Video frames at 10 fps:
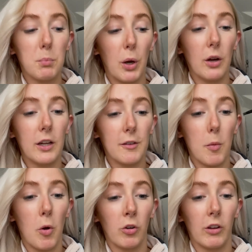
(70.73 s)
But if I'm
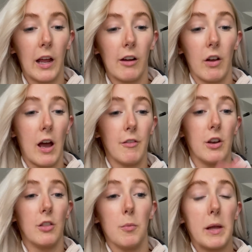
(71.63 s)
hungry later, I'll have
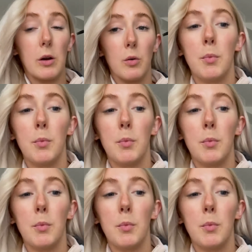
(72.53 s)
another meal.